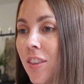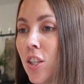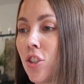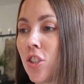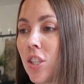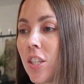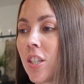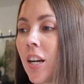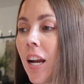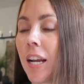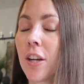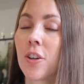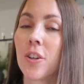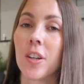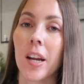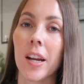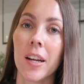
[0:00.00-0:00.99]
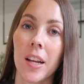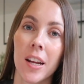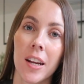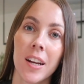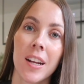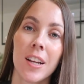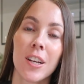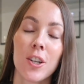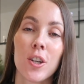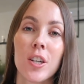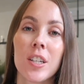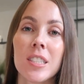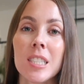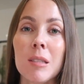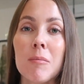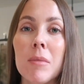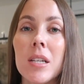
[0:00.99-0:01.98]
This year I created
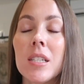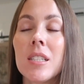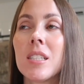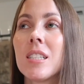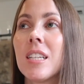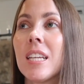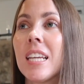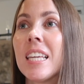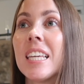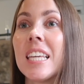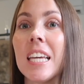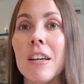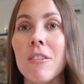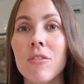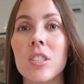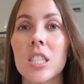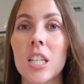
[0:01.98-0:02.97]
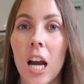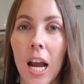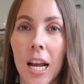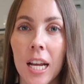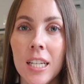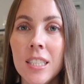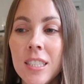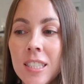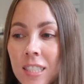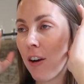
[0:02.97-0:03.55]
Christmas gift guides.